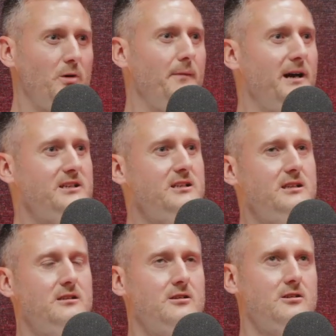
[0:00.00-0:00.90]
But
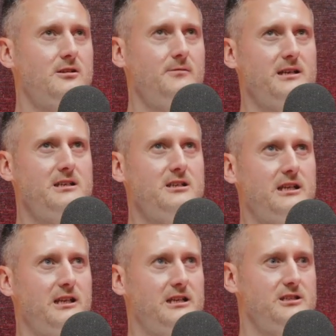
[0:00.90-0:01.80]
imagine
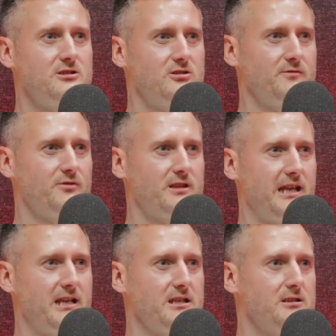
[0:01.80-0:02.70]
that this is your dream for
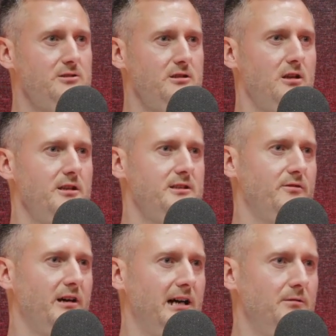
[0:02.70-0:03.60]
10 years and nothing's
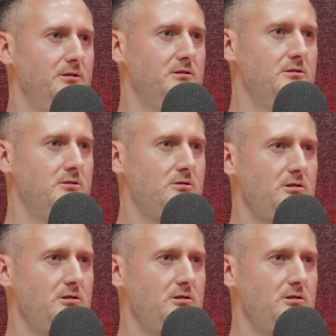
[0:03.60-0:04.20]
ever happening,